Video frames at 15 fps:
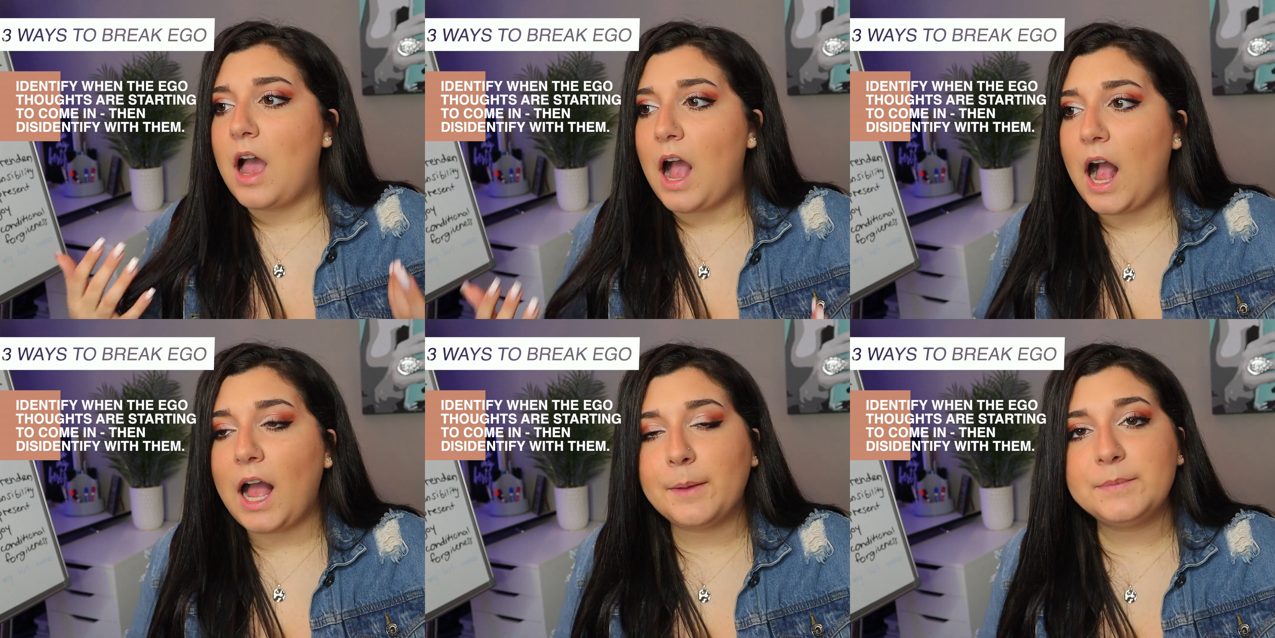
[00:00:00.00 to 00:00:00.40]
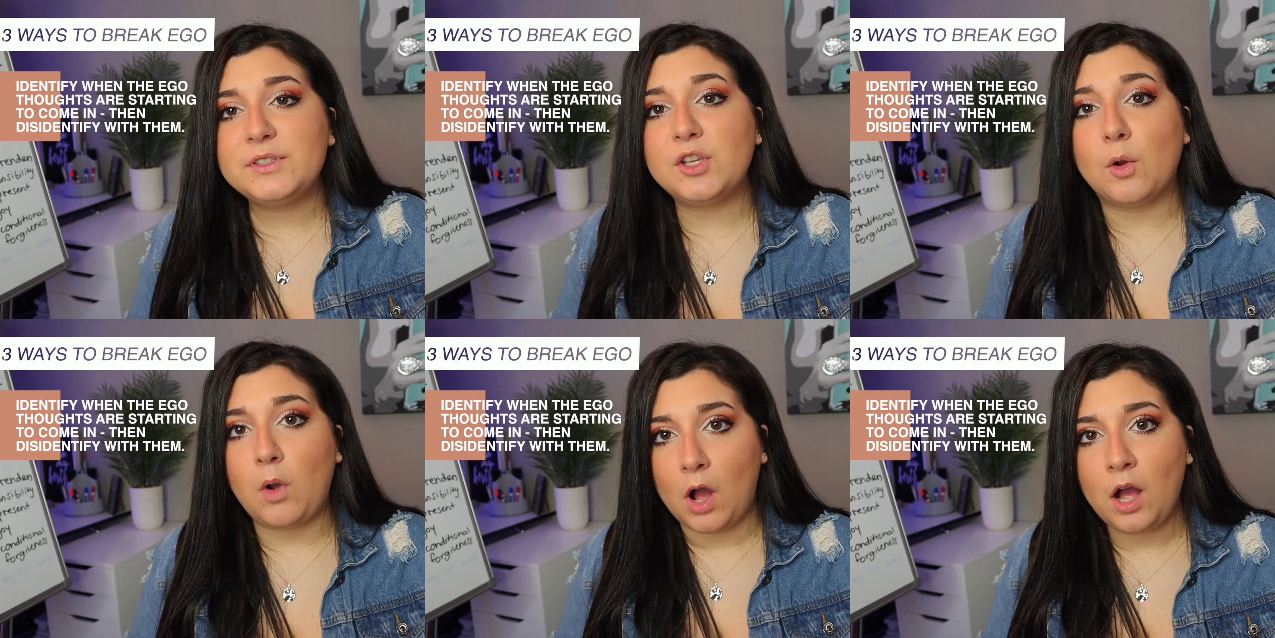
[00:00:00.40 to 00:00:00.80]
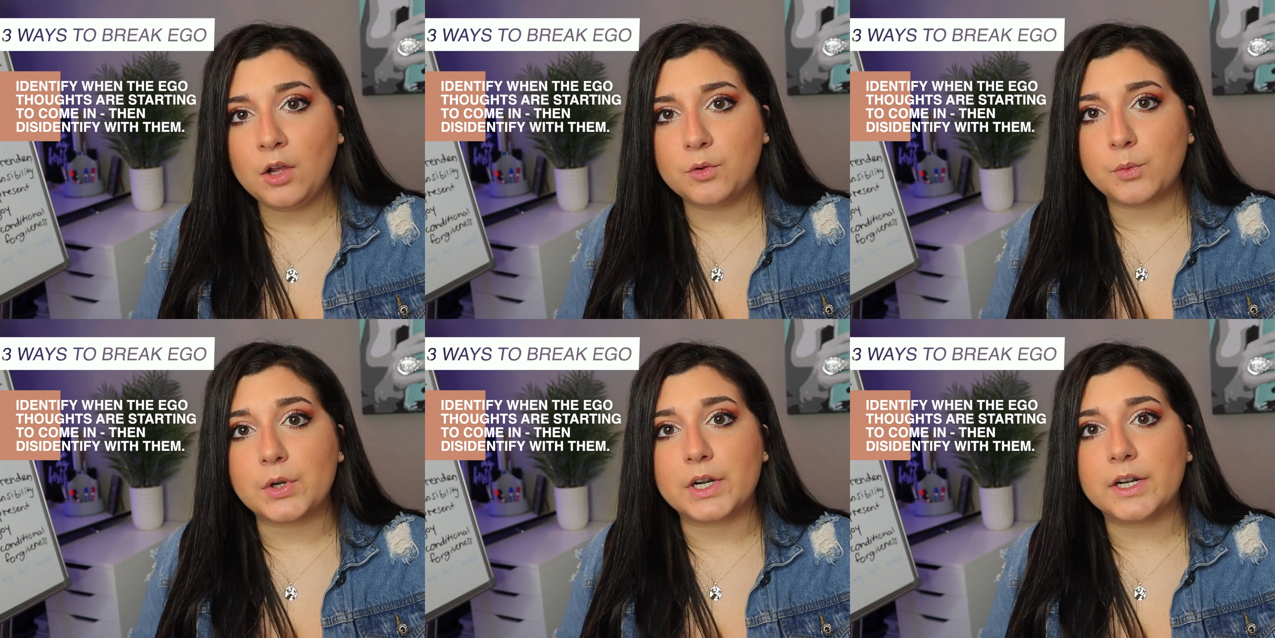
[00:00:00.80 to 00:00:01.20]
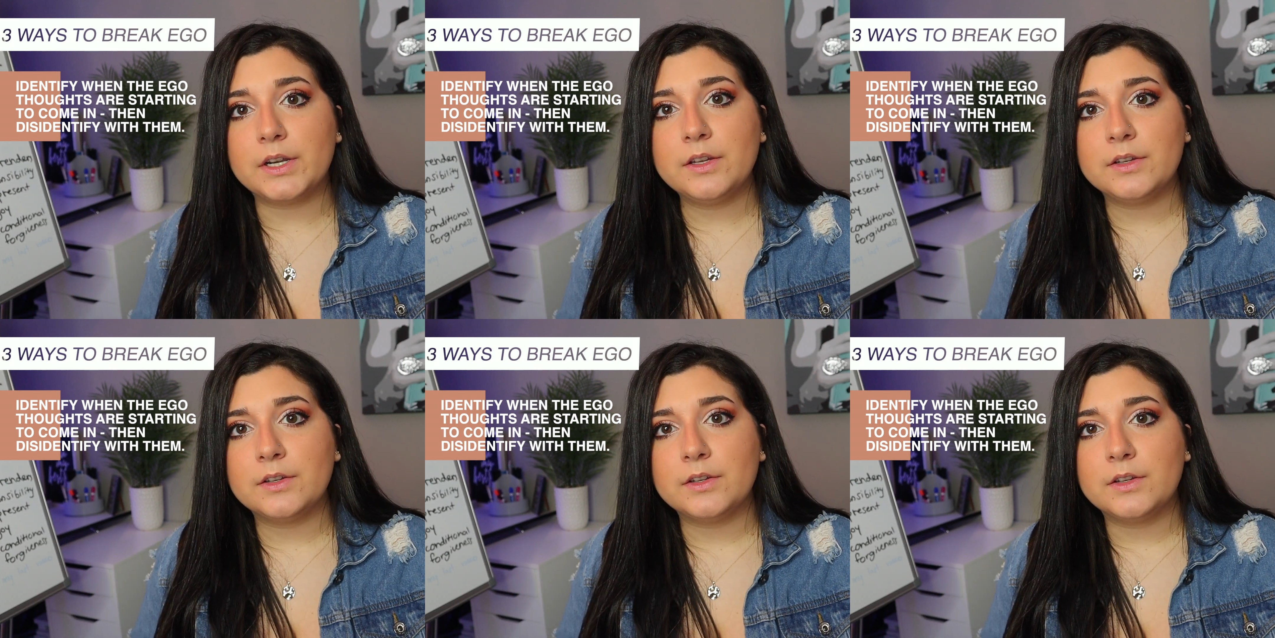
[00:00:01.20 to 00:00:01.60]
I'm so
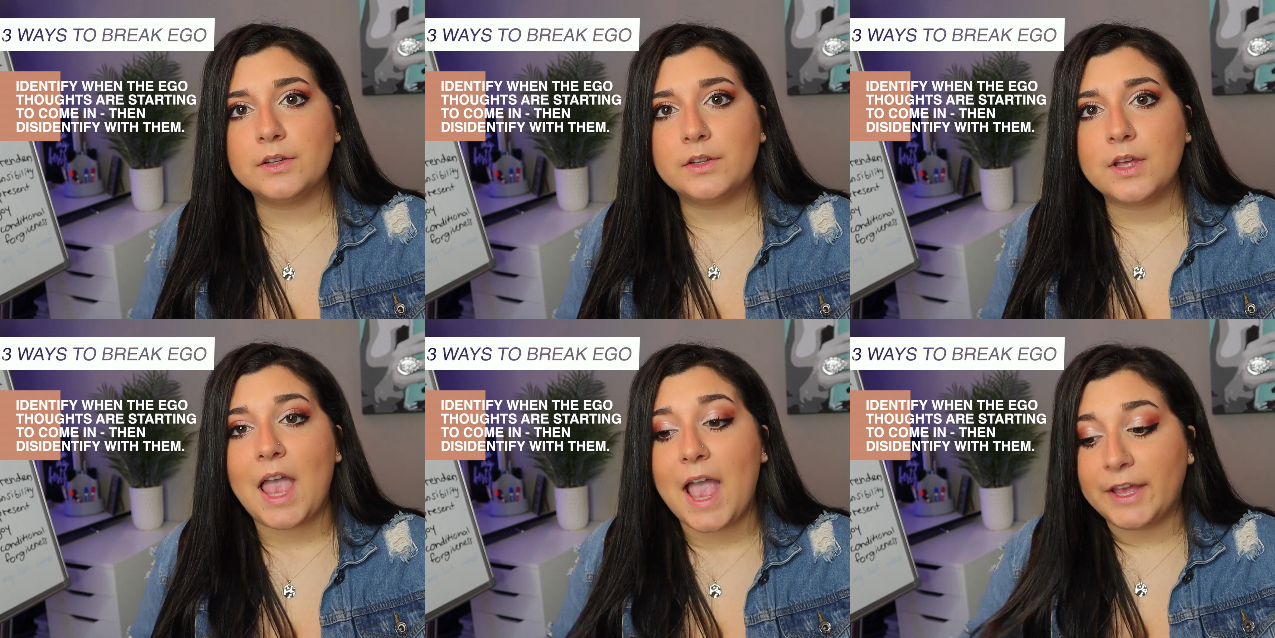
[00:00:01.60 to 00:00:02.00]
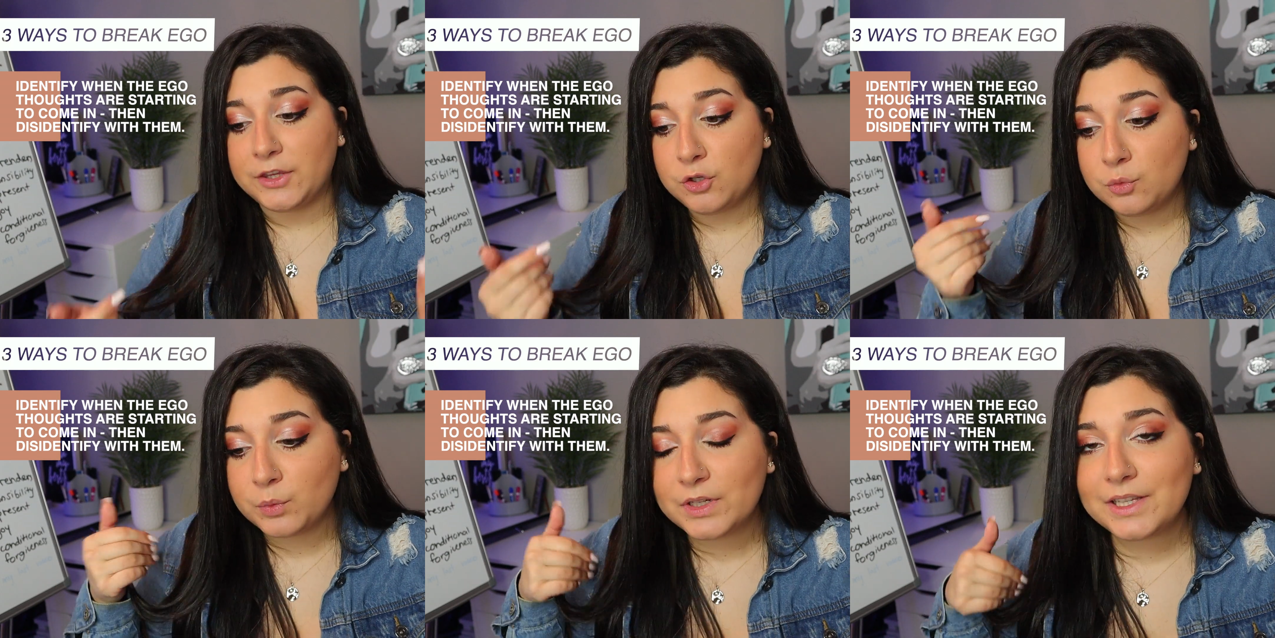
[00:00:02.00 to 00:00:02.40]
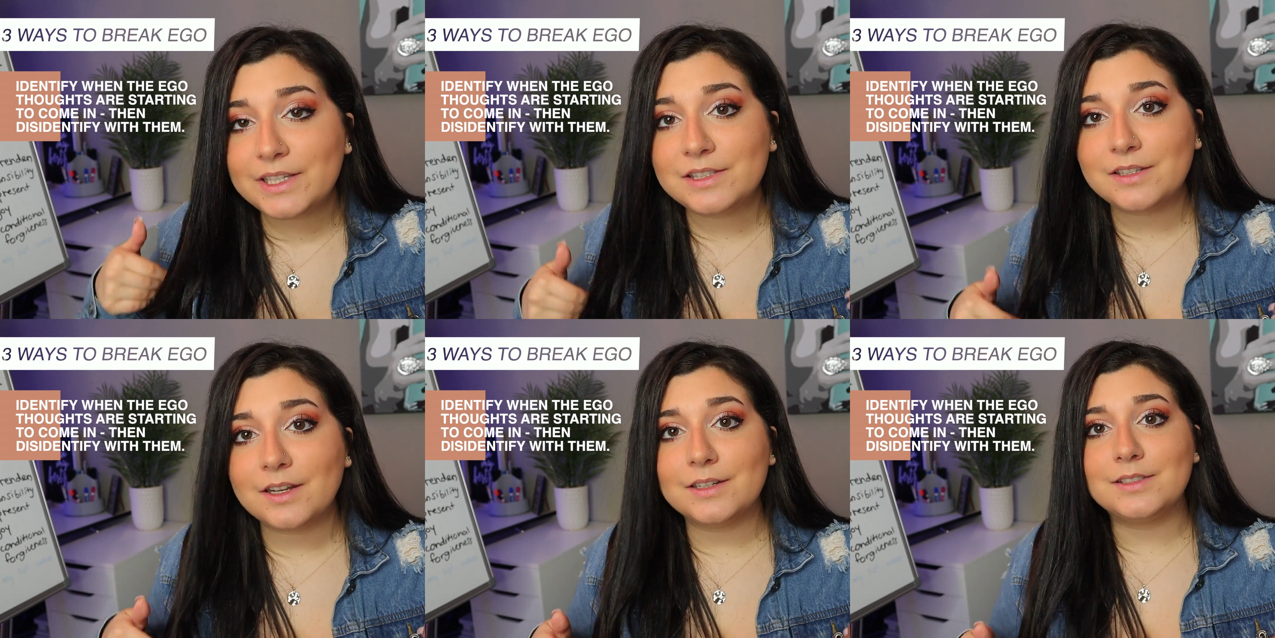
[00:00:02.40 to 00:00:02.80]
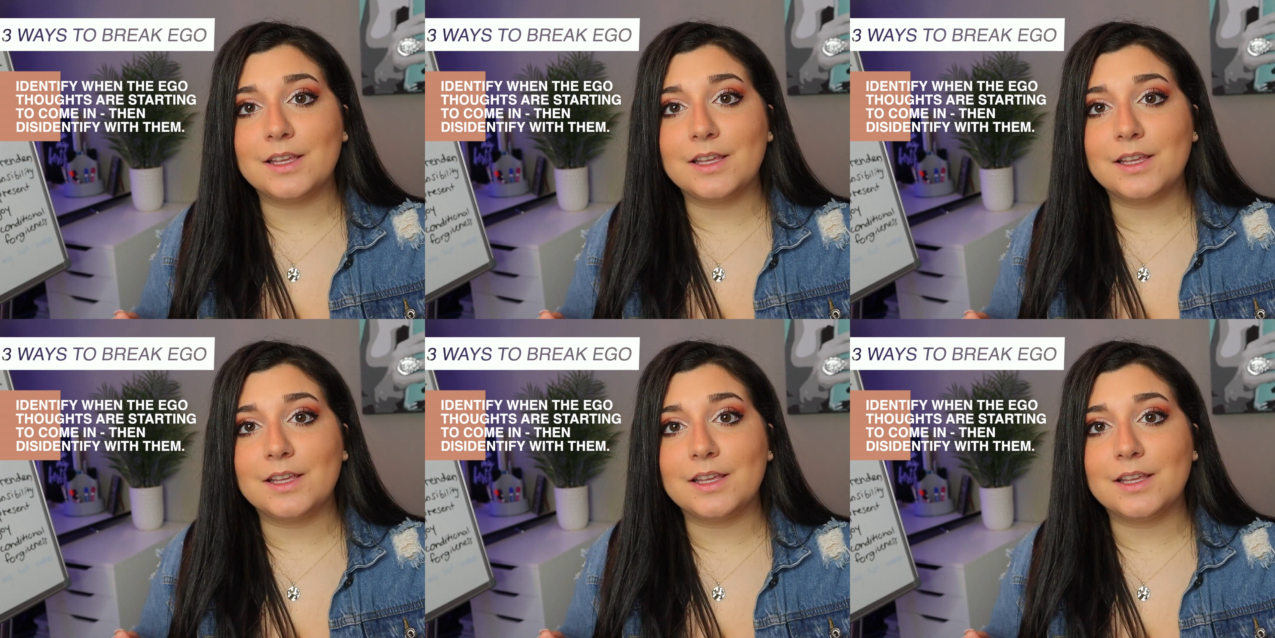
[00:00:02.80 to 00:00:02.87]
awkward, and you really start